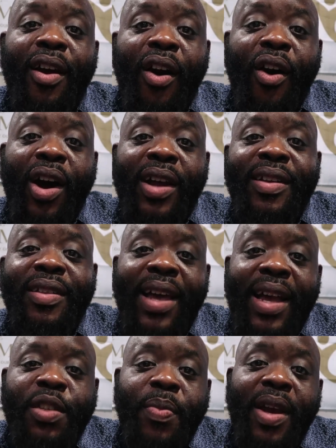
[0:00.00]
on
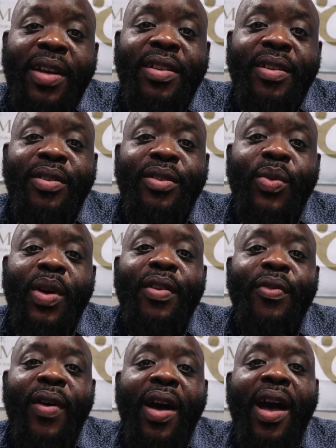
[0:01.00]
that special
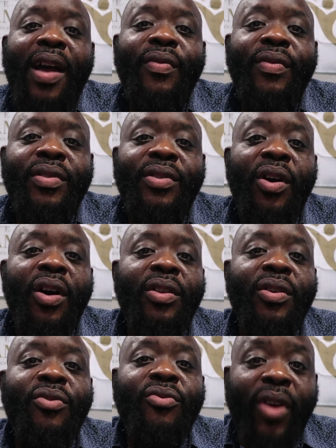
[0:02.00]

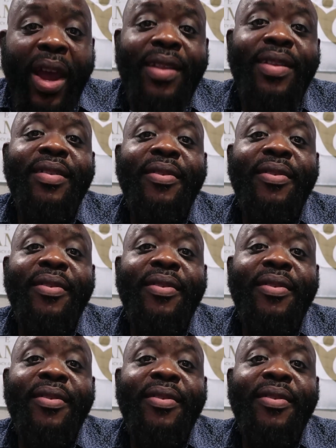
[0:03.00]
$25 rate.